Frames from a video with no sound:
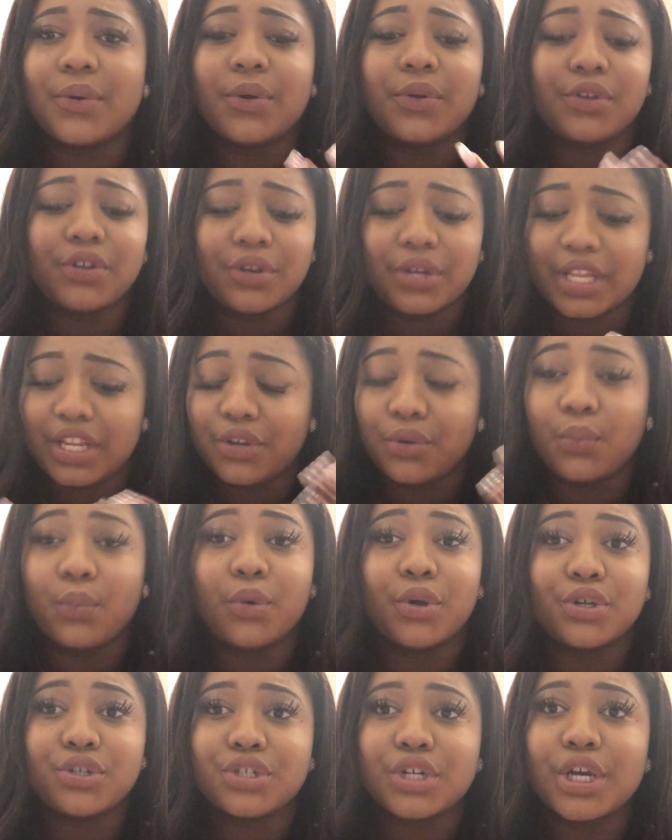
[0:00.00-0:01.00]
in your
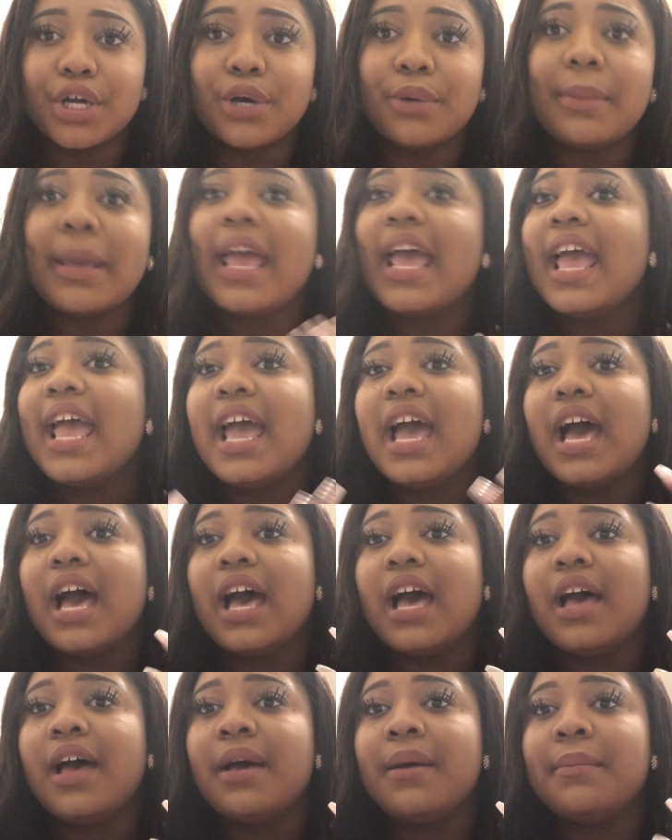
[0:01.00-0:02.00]
wardrobe,
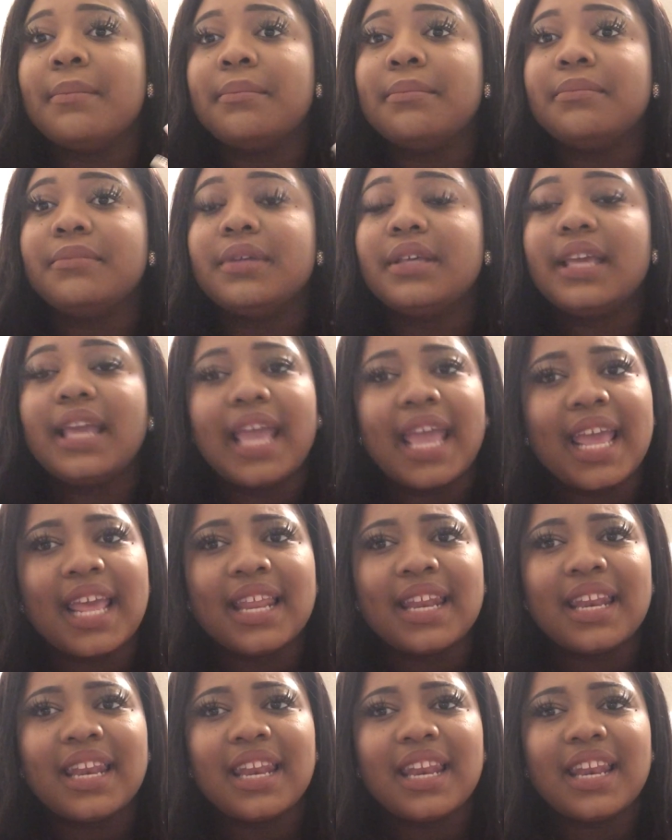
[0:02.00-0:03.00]

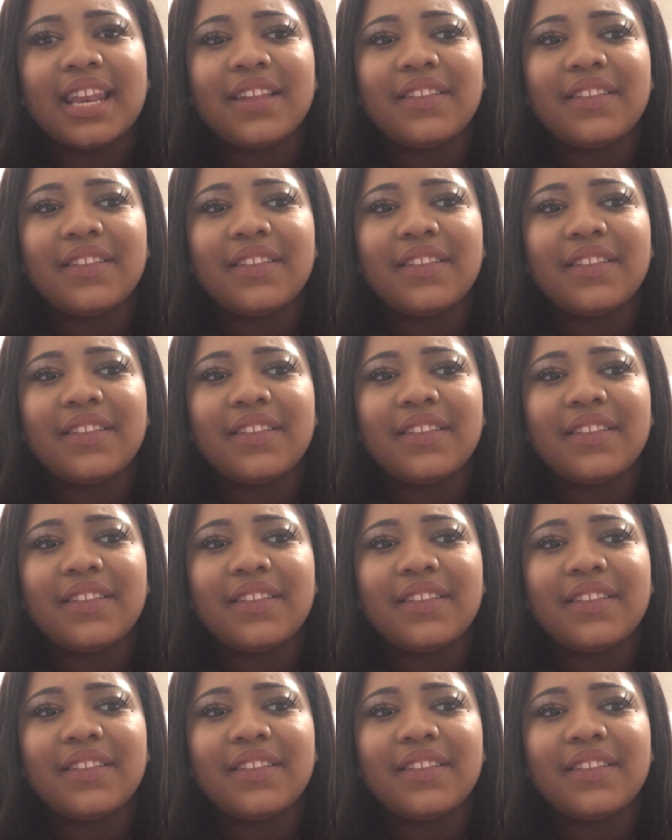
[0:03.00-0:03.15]
and